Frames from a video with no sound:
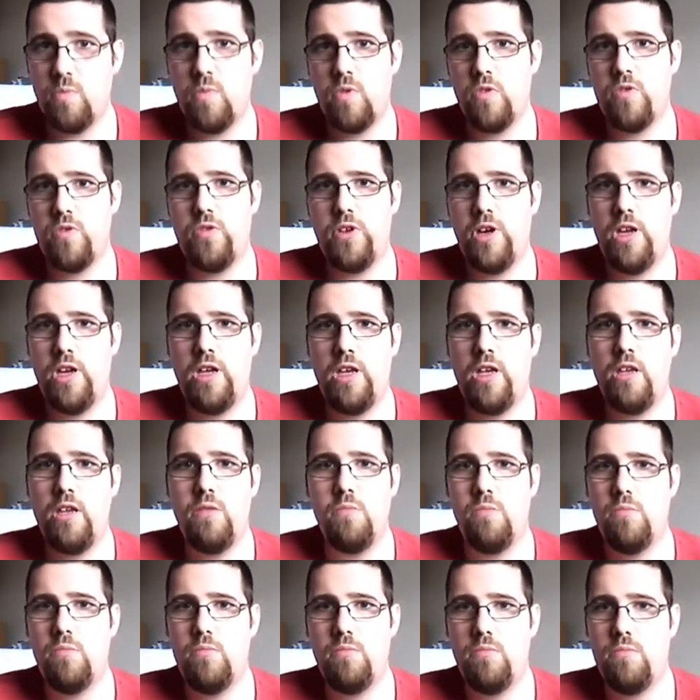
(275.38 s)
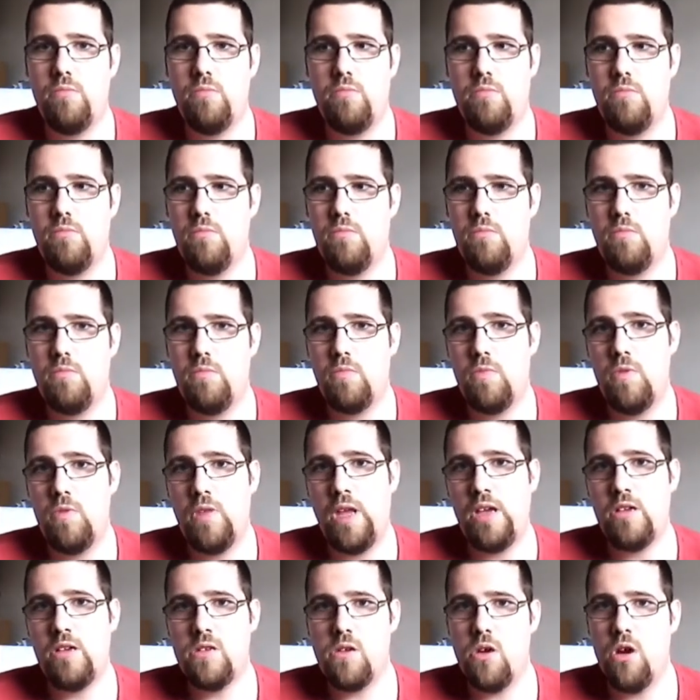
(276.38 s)
3
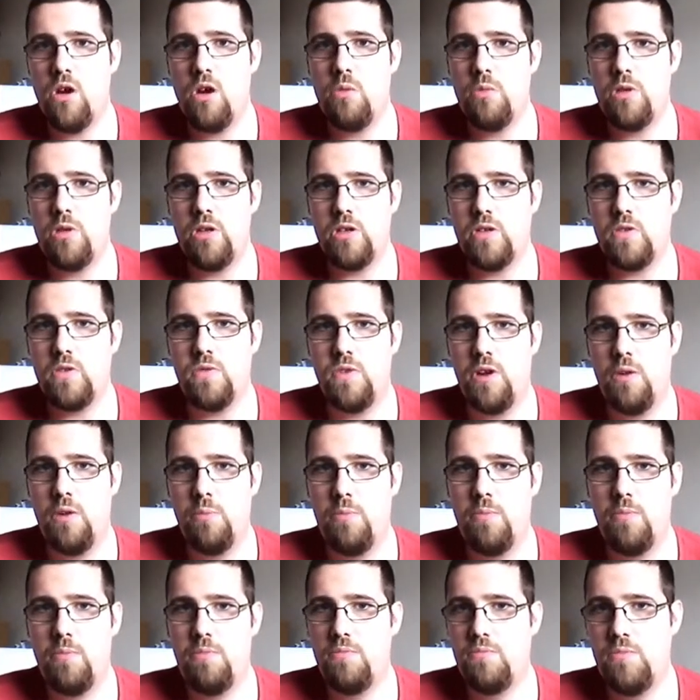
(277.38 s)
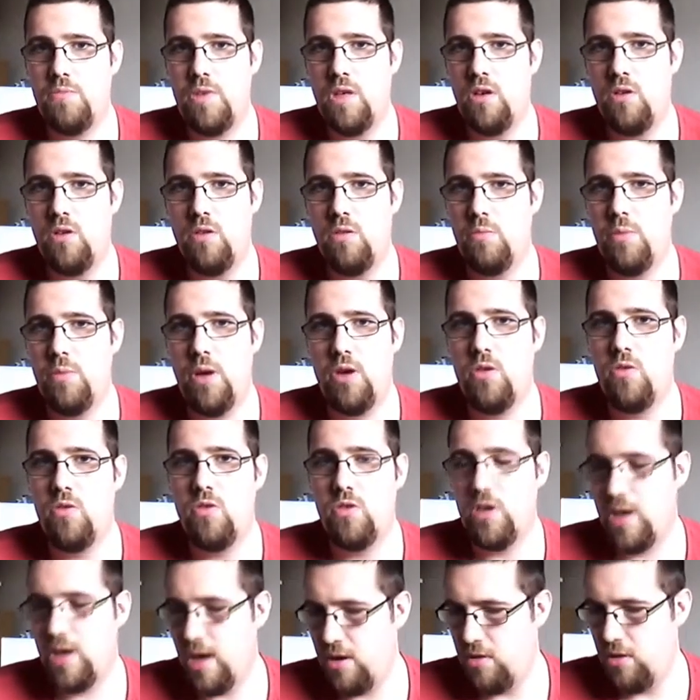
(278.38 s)
nice comics for £1.
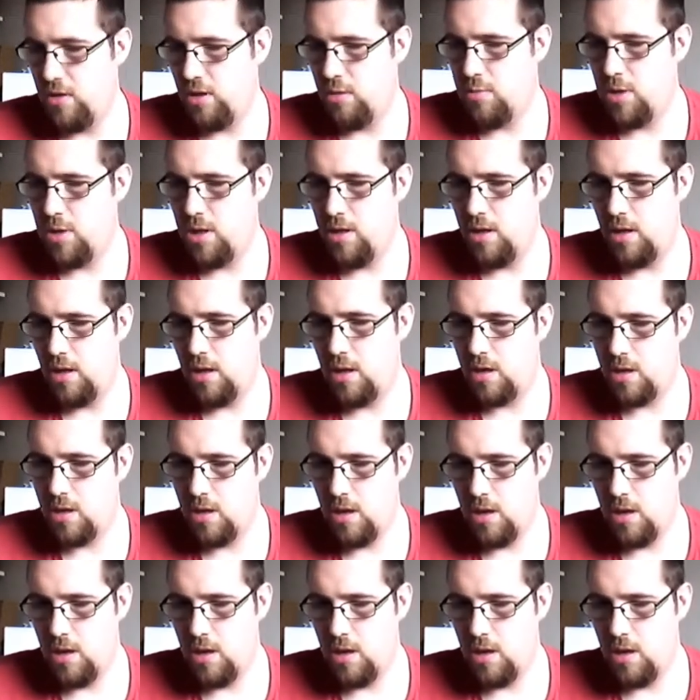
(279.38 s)
You can't really beat that.